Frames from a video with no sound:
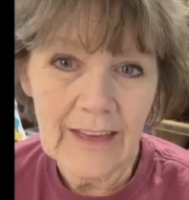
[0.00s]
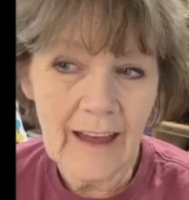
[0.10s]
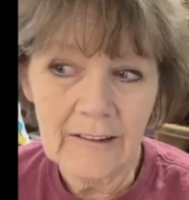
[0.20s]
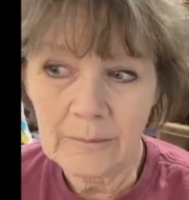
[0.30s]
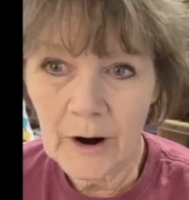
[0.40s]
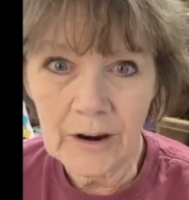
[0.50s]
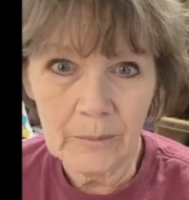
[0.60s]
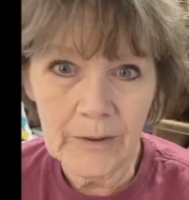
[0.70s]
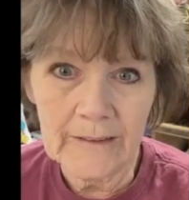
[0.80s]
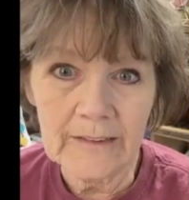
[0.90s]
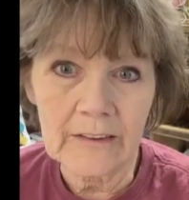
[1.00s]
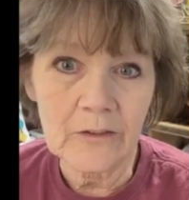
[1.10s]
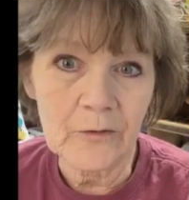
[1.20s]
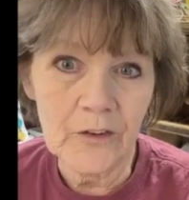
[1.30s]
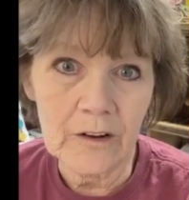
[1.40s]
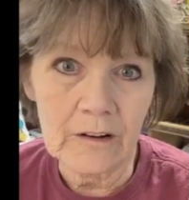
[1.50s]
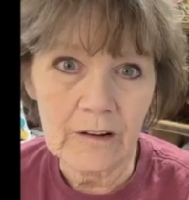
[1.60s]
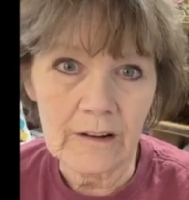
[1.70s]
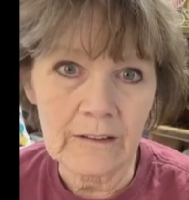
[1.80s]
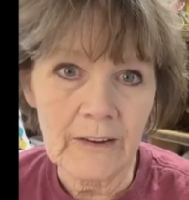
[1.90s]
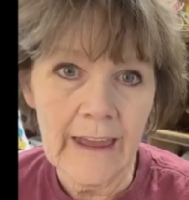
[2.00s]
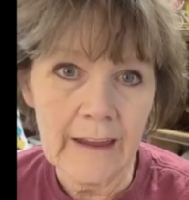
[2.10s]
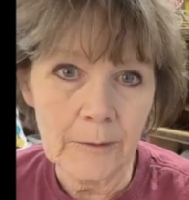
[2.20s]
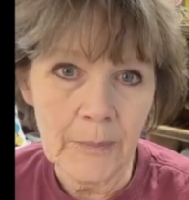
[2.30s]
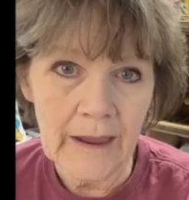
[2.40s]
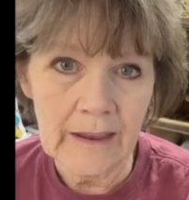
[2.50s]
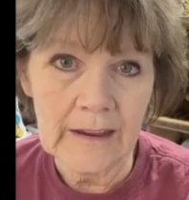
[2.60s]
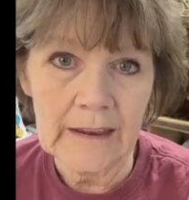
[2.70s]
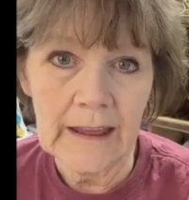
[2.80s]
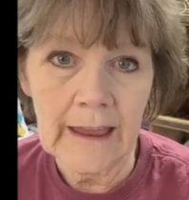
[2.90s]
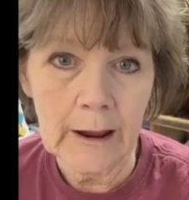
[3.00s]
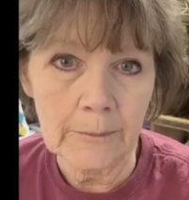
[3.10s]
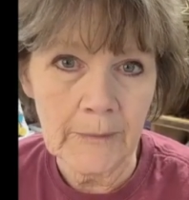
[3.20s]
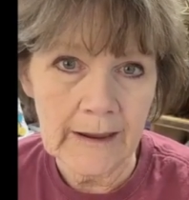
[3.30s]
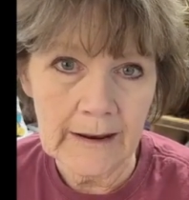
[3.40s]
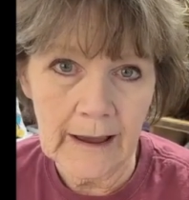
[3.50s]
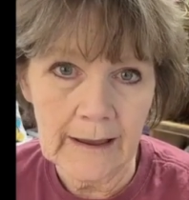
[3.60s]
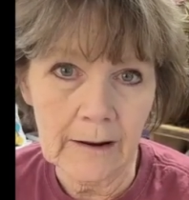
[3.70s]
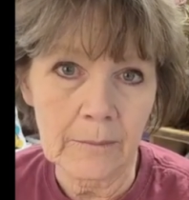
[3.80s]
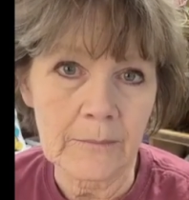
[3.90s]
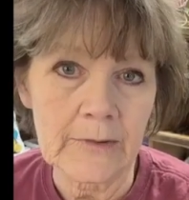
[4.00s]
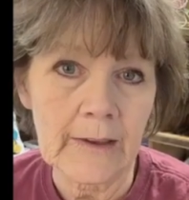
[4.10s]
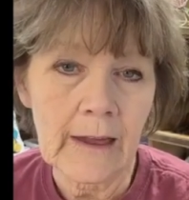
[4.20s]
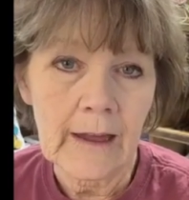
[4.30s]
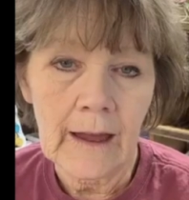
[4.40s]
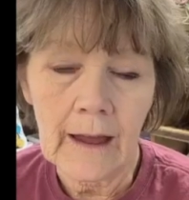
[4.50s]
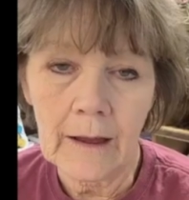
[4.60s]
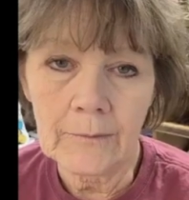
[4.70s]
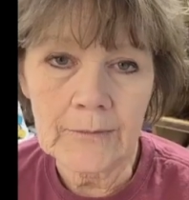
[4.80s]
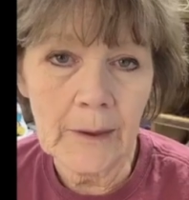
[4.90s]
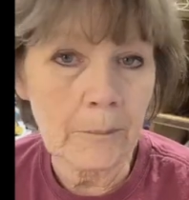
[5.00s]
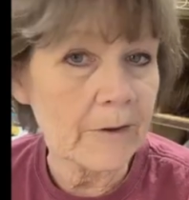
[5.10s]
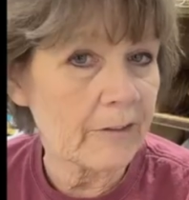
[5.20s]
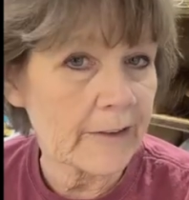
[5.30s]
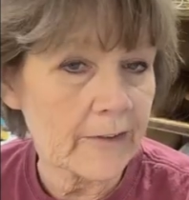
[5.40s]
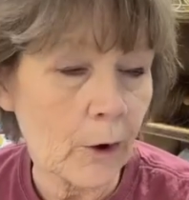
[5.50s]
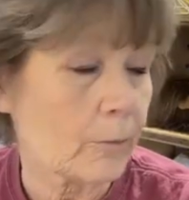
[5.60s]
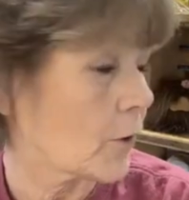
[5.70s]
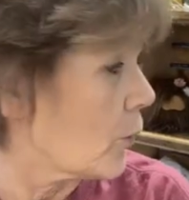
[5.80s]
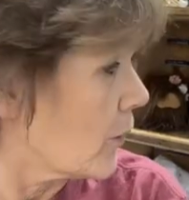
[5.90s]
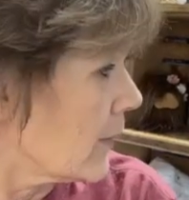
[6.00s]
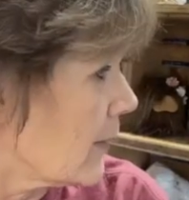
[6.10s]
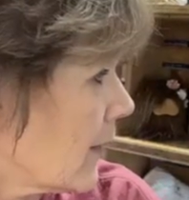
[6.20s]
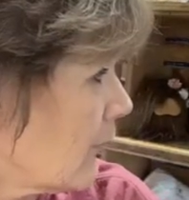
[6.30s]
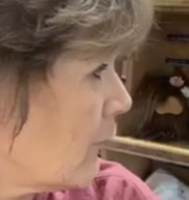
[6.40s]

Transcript: that marketplace is full of hand-painted, handmade items. Uh, some of it's home decor that